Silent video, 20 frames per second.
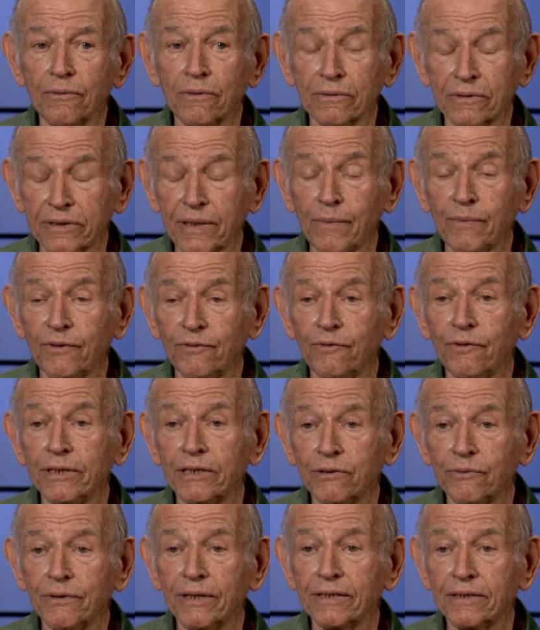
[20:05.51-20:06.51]
some of
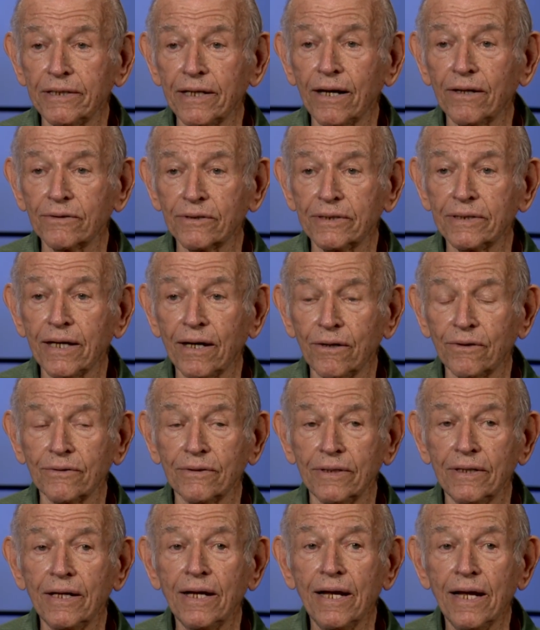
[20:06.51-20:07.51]
which went downtown.